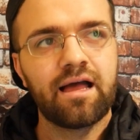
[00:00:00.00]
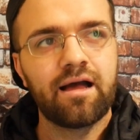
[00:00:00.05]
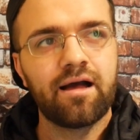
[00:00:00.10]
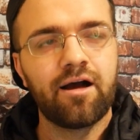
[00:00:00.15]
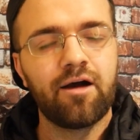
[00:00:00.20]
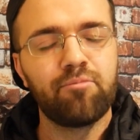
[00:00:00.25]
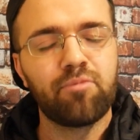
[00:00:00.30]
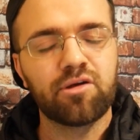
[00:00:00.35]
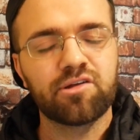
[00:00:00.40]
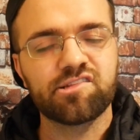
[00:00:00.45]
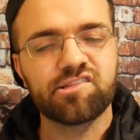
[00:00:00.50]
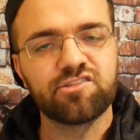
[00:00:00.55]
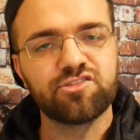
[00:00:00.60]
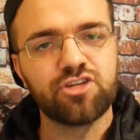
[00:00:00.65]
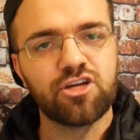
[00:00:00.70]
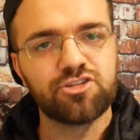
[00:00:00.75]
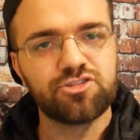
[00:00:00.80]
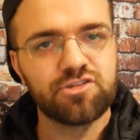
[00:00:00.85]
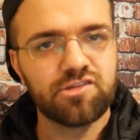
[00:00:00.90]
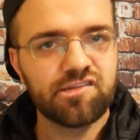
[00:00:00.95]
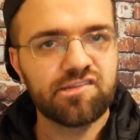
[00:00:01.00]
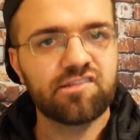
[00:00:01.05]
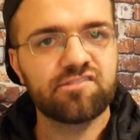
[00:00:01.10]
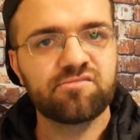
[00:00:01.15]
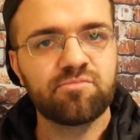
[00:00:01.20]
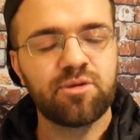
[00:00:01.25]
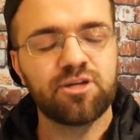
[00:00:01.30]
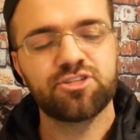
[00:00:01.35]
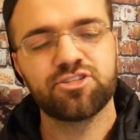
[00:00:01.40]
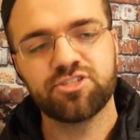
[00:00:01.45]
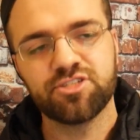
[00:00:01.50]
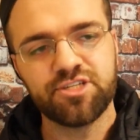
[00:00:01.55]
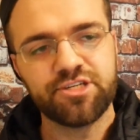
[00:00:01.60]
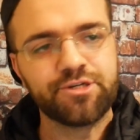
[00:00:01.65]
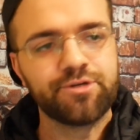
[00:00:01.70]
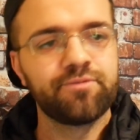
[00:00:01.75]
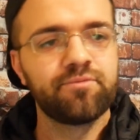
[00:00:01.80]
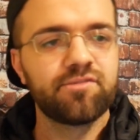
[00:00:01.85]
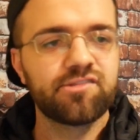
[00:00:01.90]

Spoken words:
amongst the judges as much too.